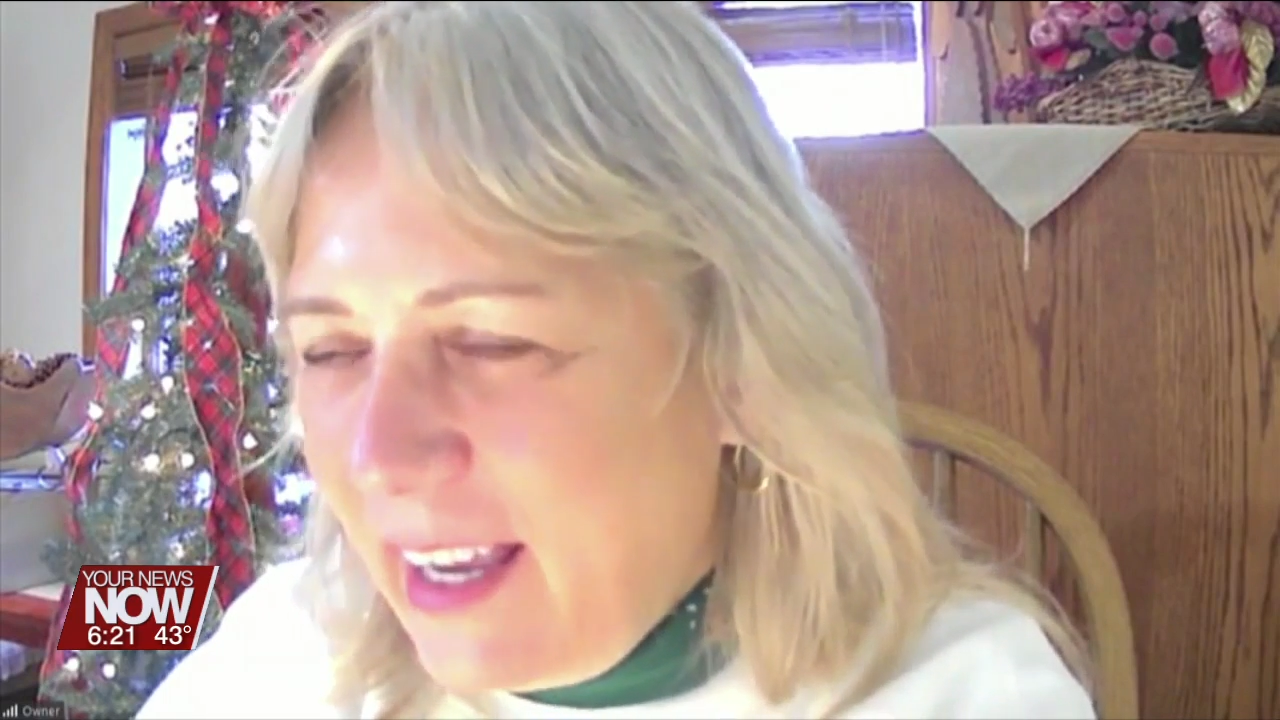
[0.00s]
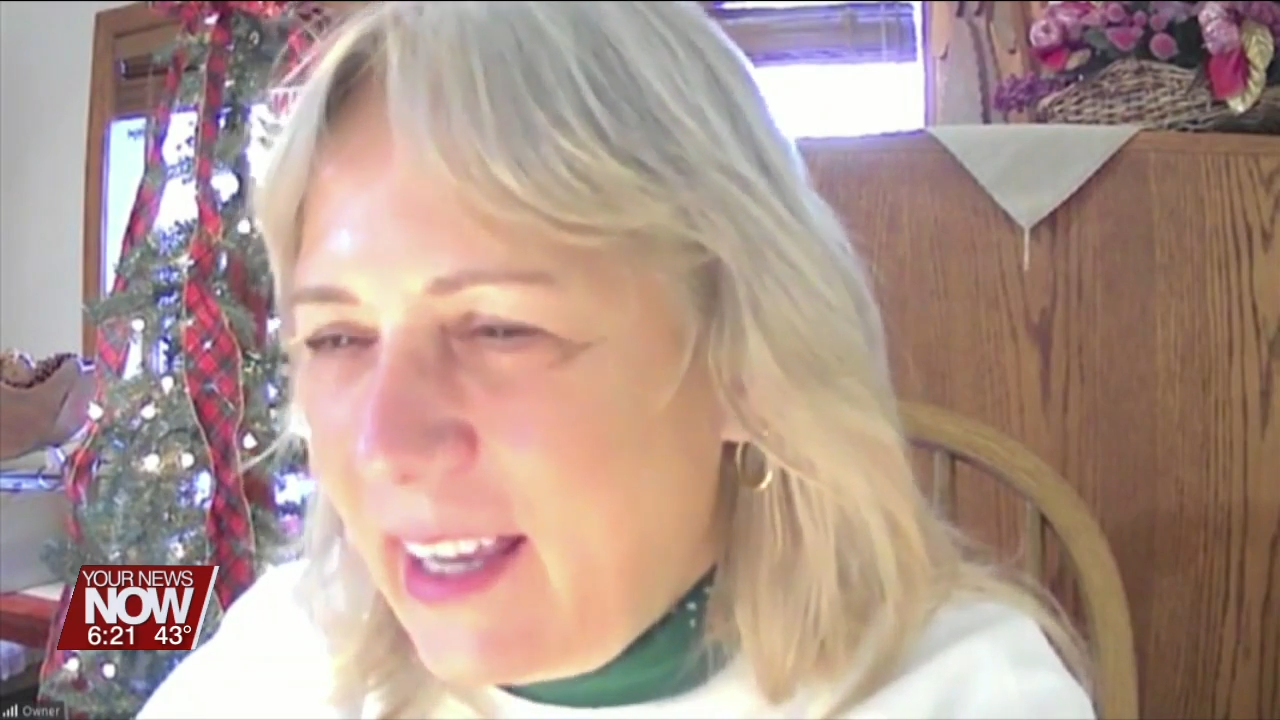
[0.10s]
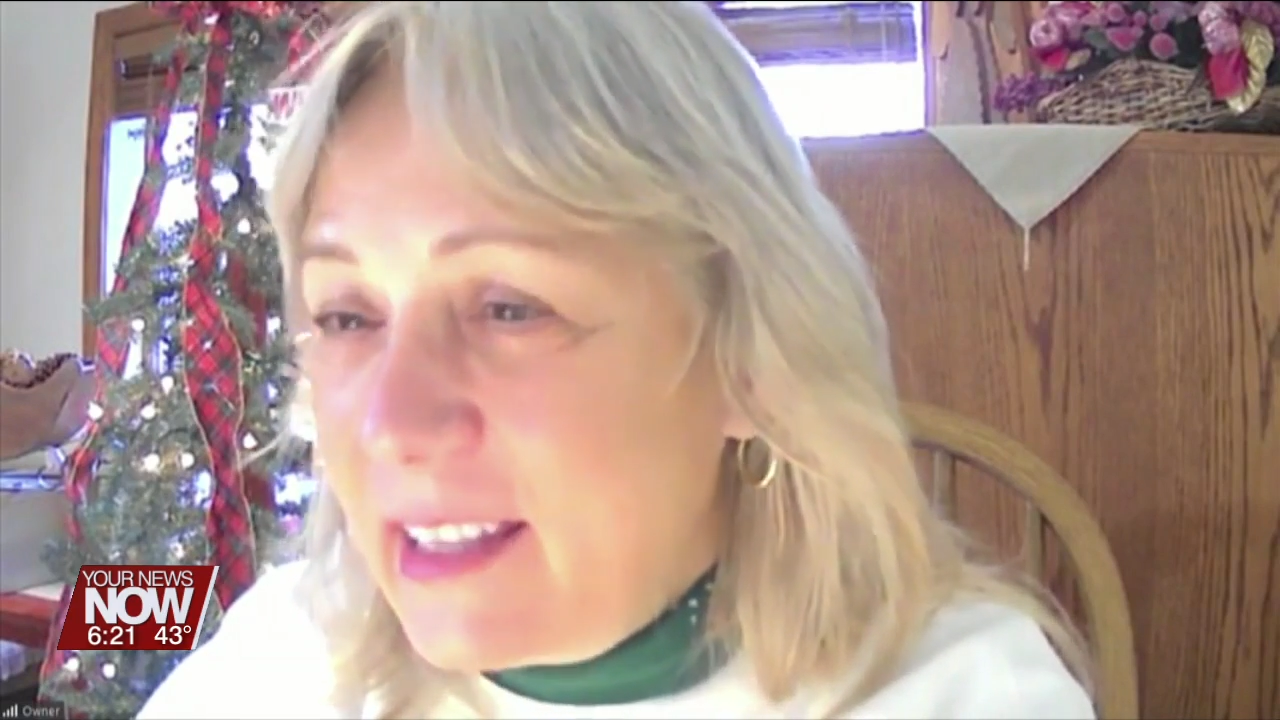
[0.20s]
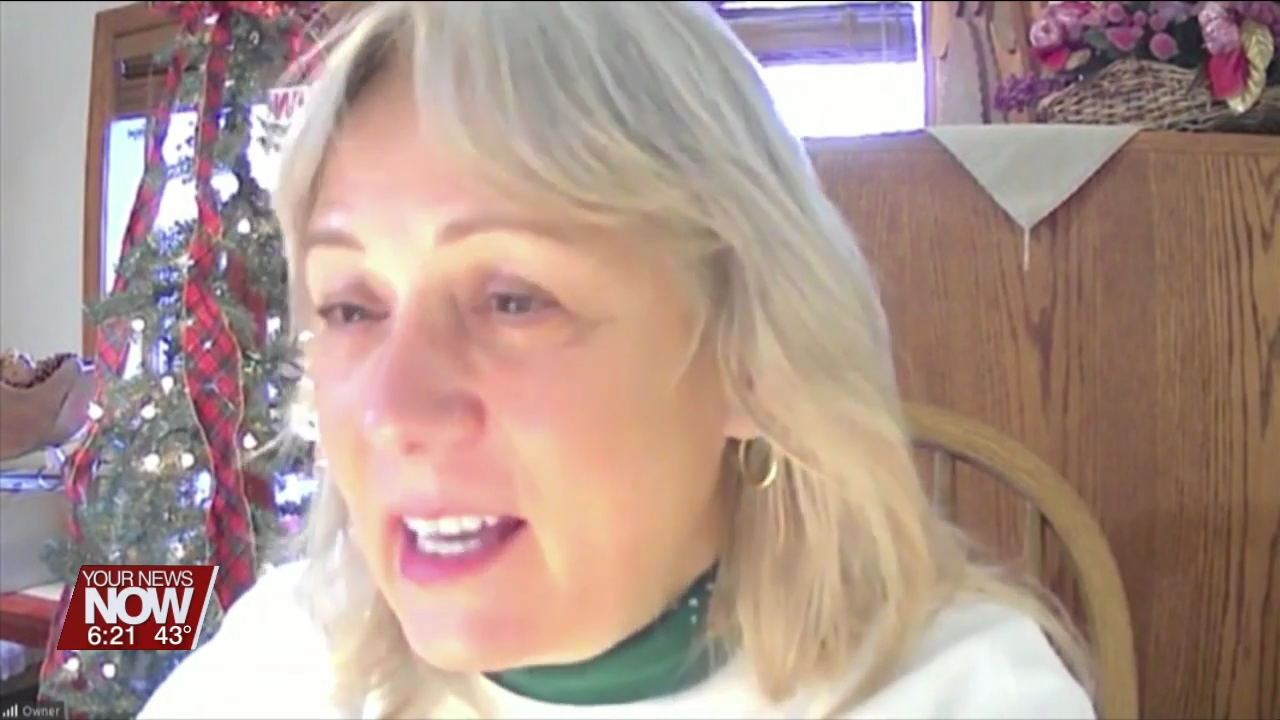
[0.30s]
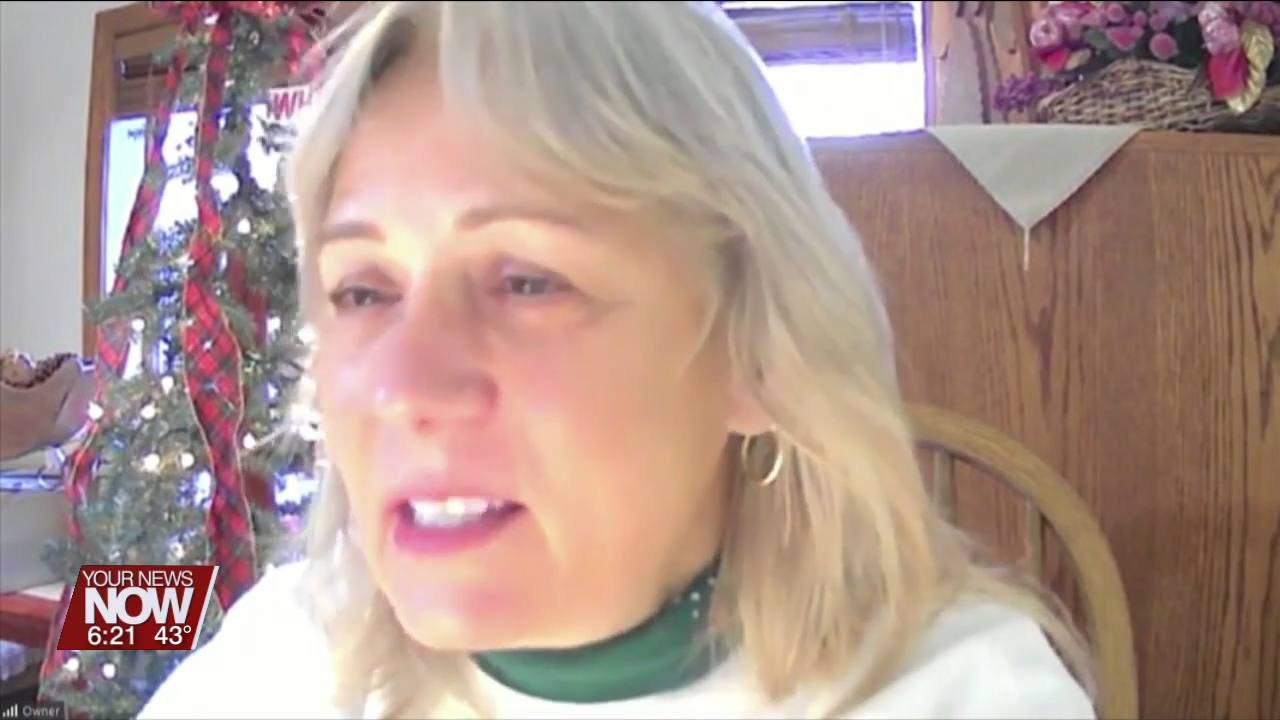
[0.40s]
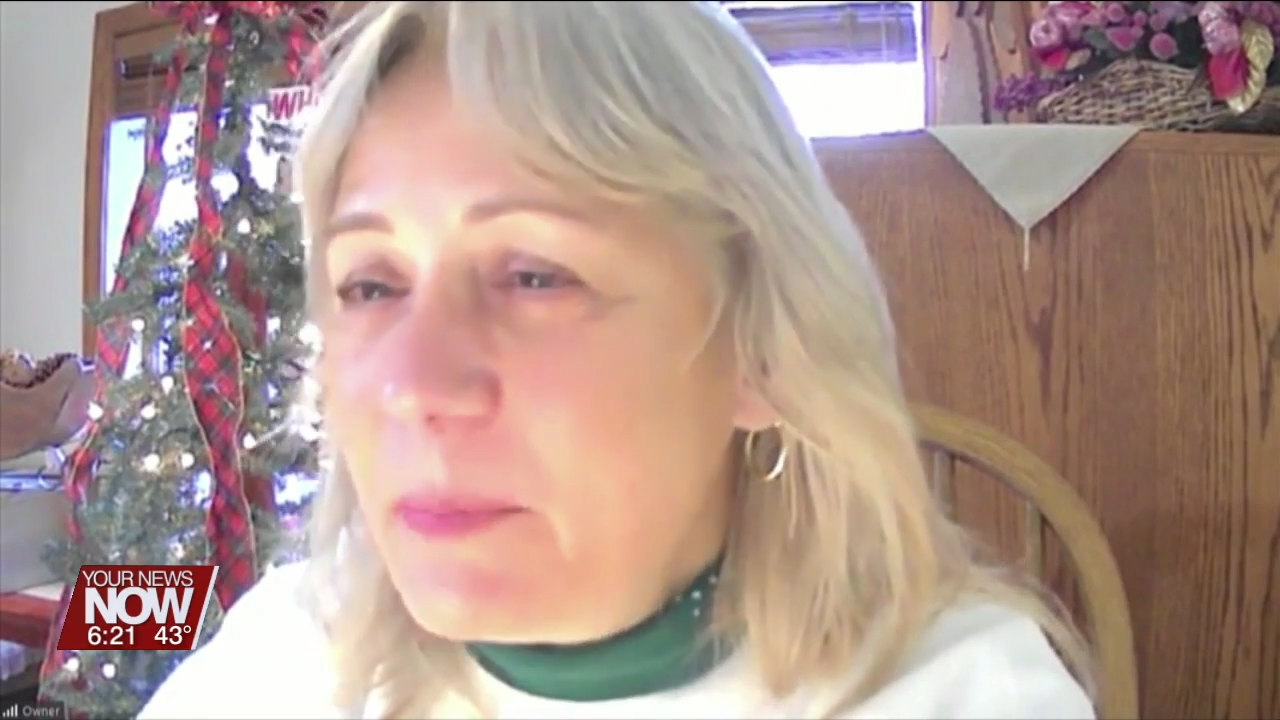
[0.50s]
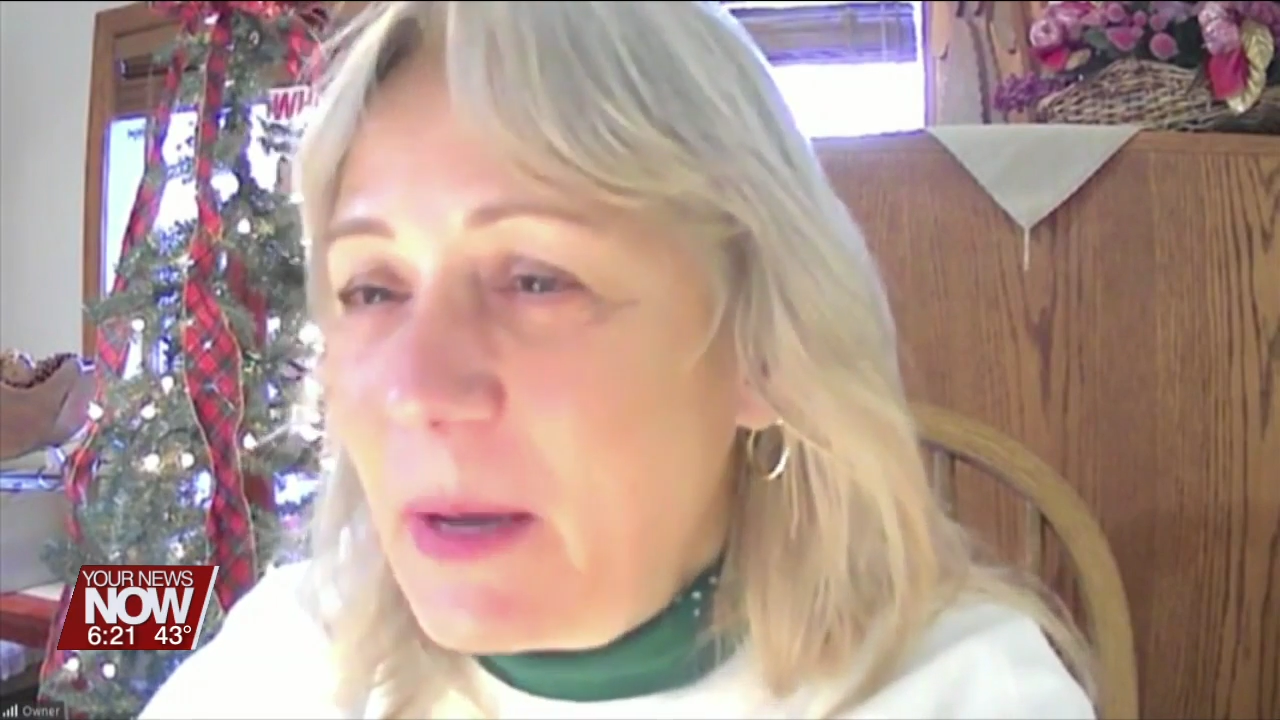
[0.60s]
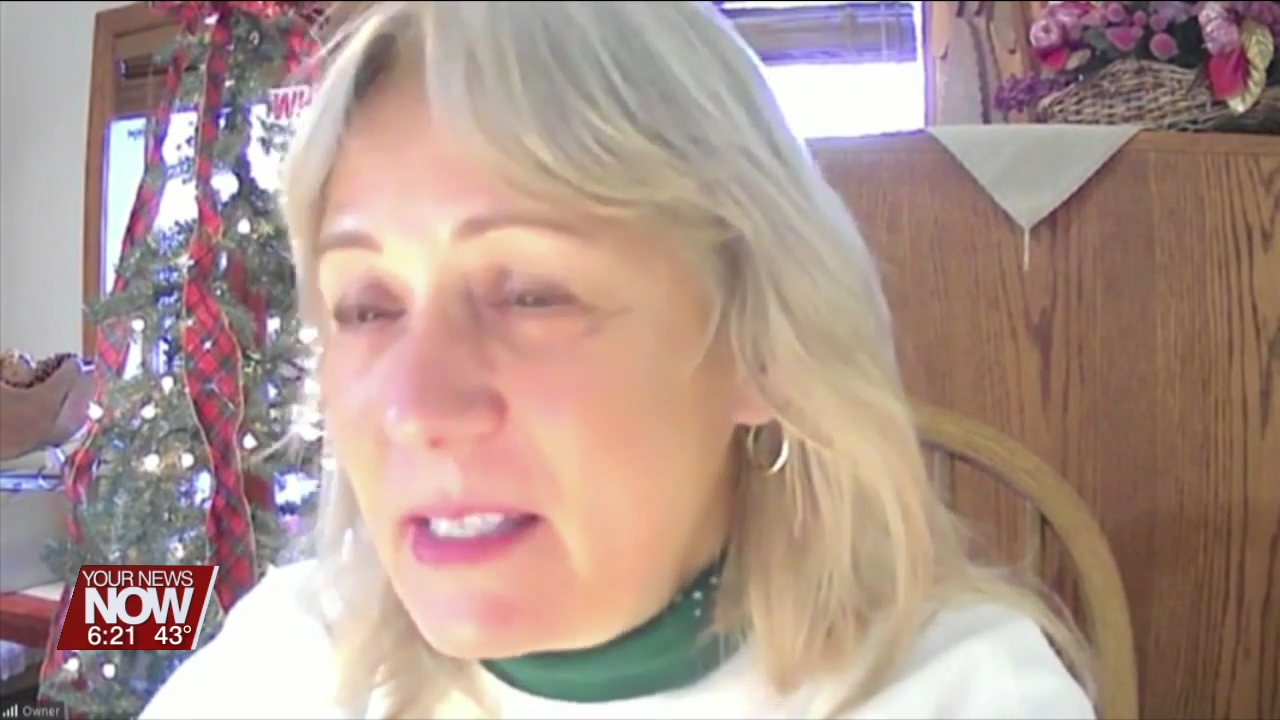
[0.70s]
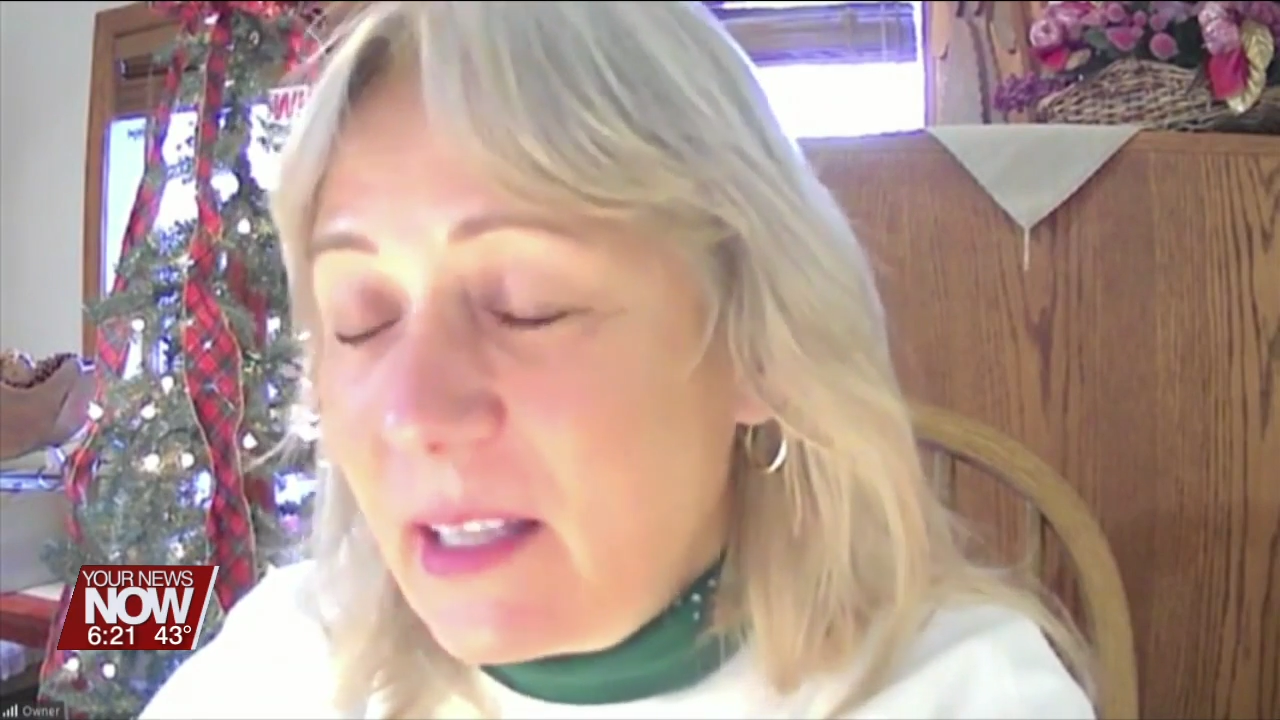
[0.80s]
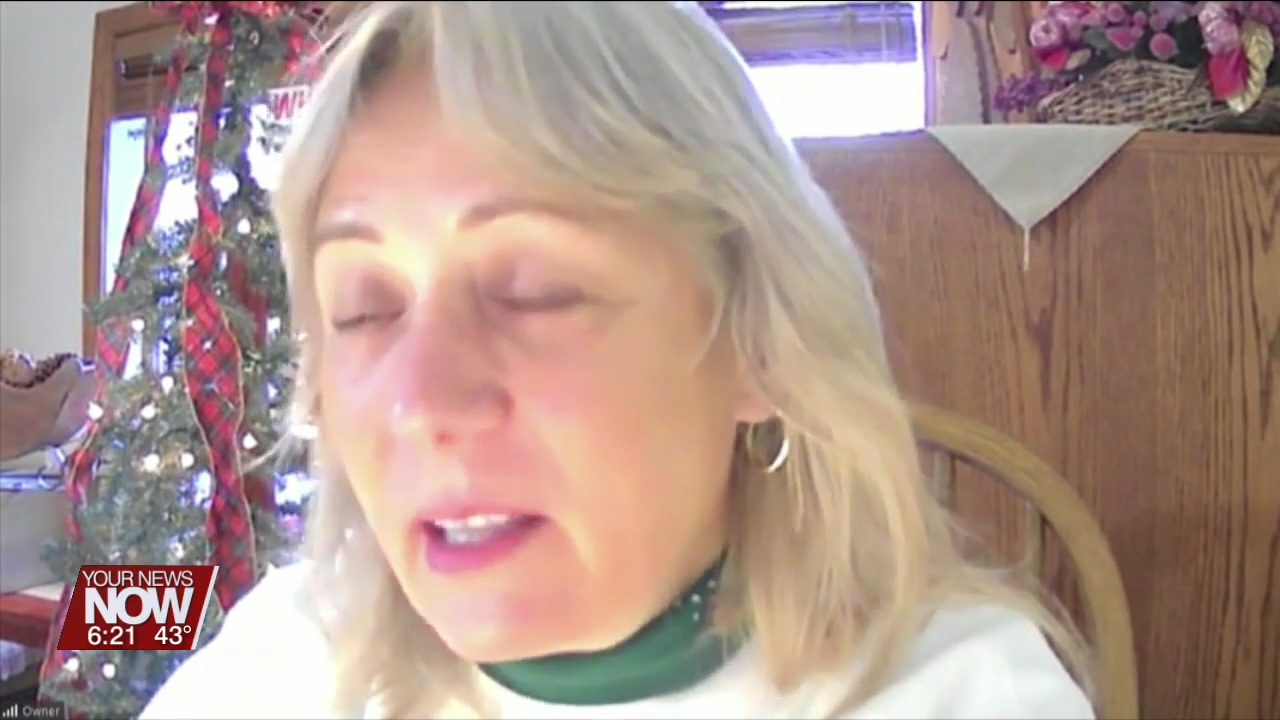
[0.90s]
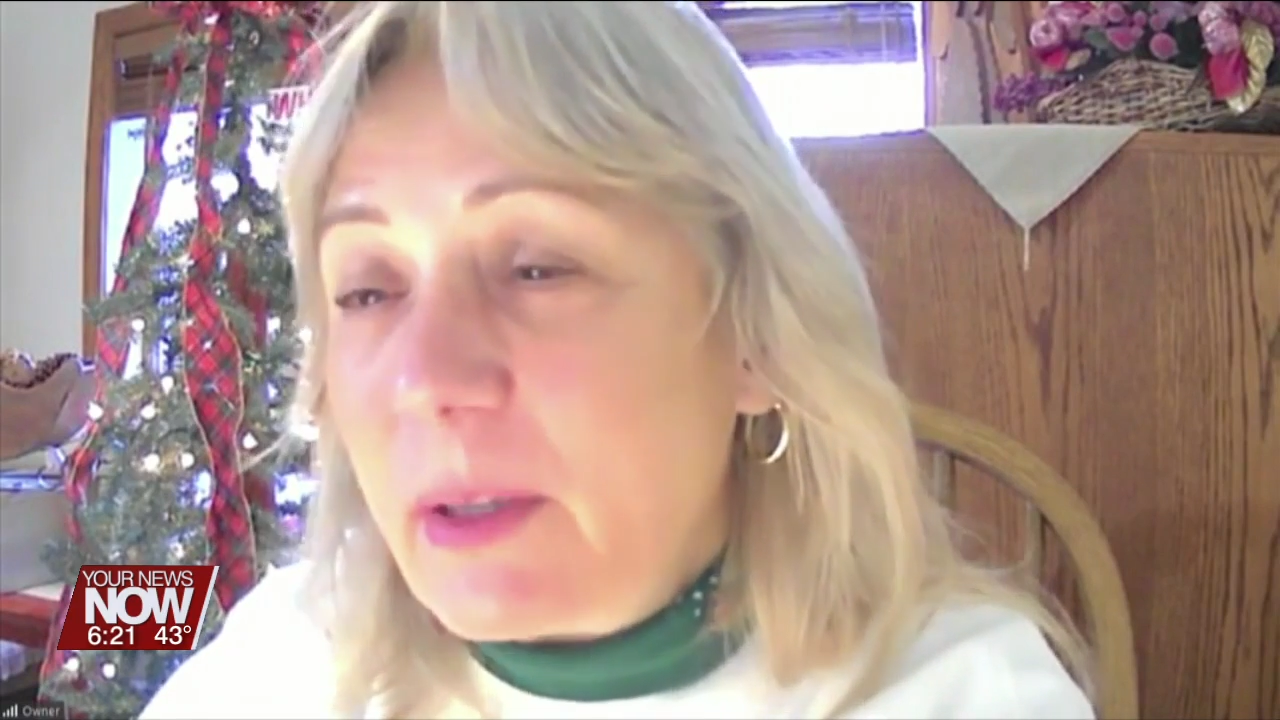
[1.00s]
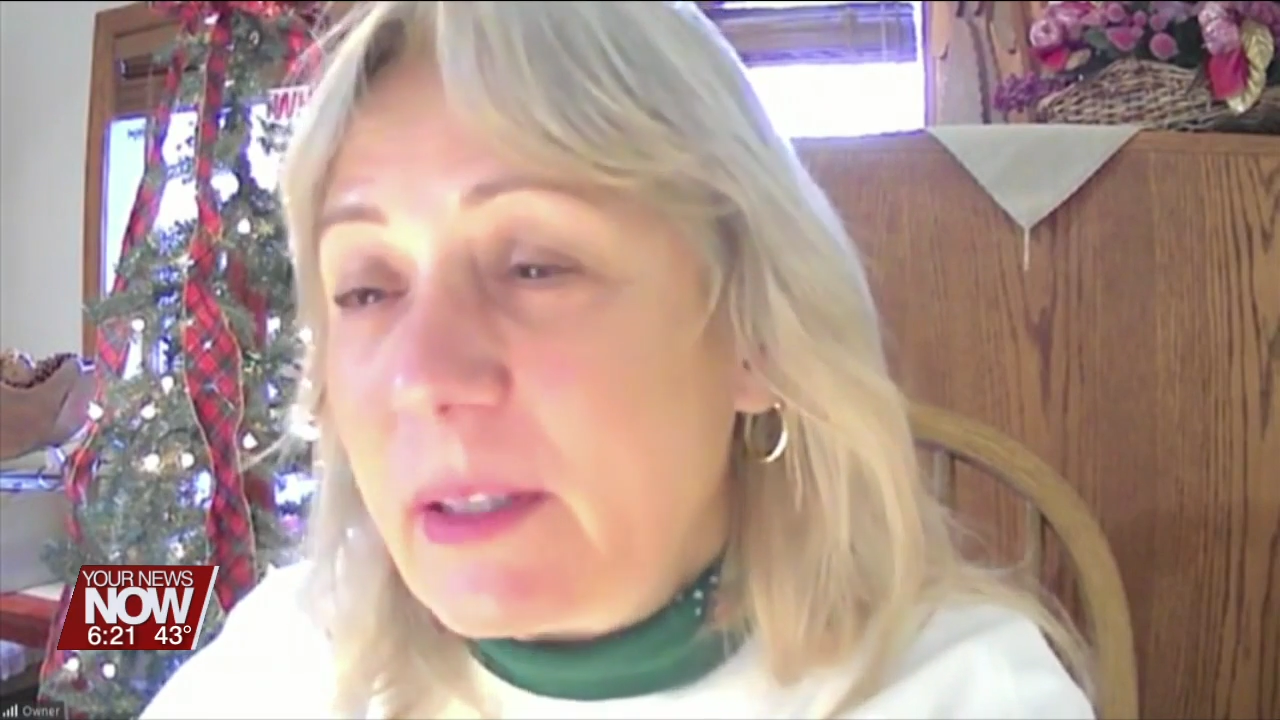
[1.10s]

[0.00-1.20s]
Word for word: And that's basically